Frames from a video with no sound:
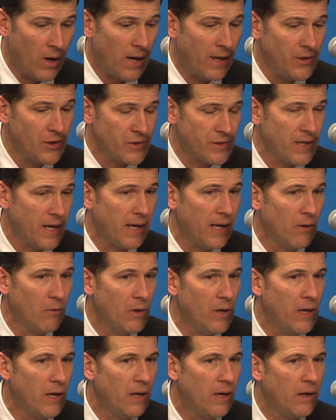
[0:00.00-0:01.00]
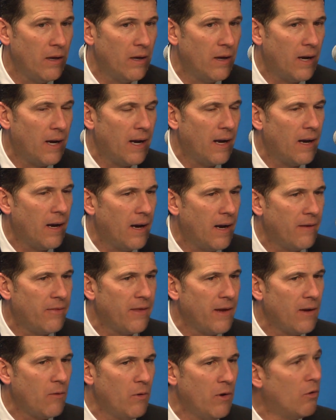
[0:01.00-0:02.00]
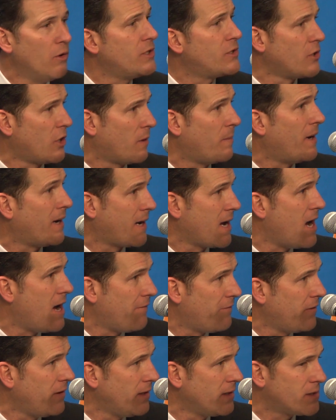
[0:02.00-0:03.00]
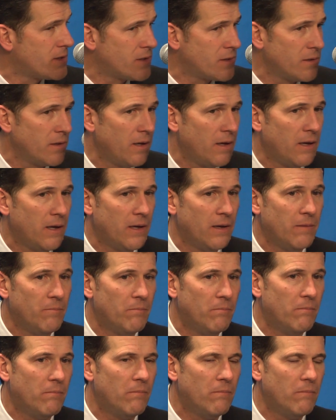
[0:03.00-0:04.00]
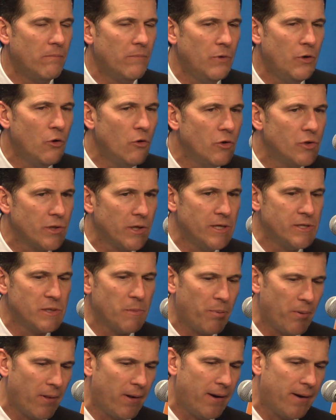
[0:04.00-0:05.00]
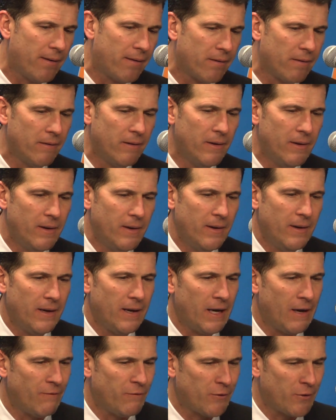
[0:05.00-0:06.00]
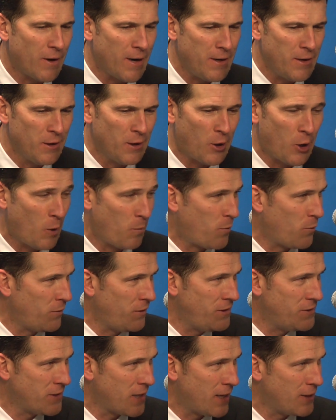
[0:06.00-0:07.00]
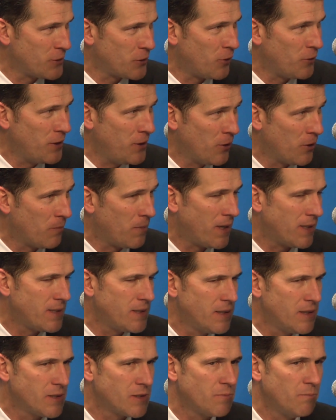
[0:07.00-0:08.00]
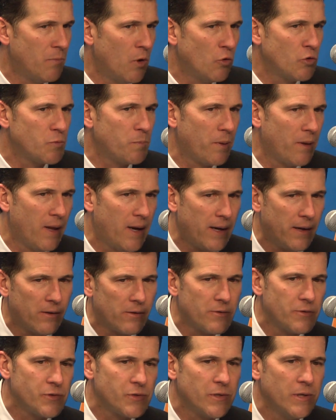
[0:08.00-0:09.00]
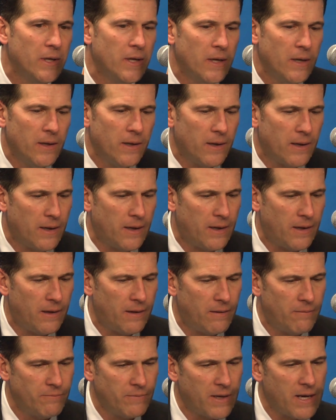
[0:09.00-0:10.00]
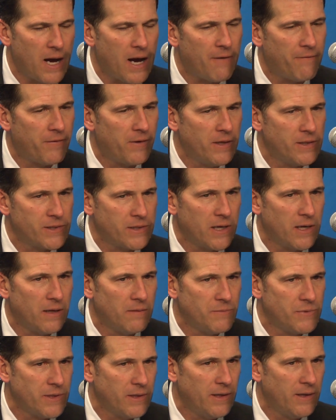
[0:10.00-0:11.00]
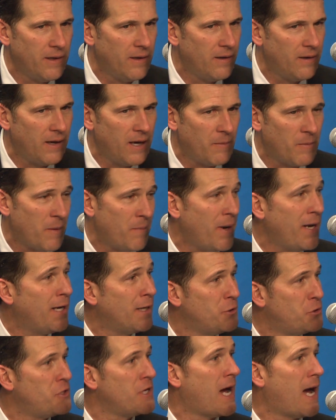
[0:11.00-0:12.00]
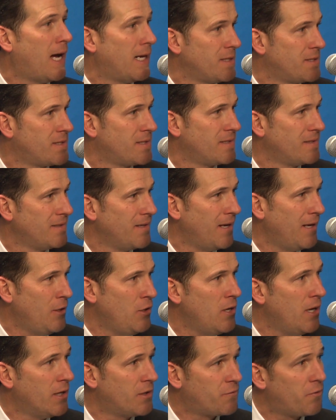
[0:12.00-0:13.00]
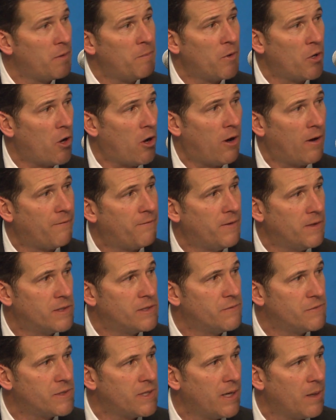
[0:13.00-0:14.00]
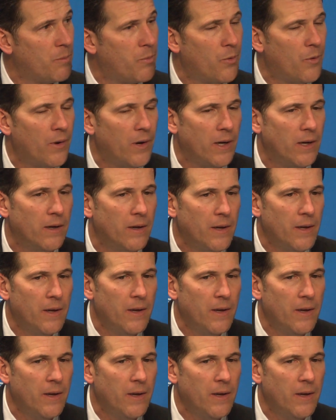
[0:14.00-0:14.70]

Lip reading: Well, I just think always talk about confidence, and usually as a player, and I've tried to harp on these guys all year about this, most players, confidence comes in, am I making shots? And it's from an offensive standpoint.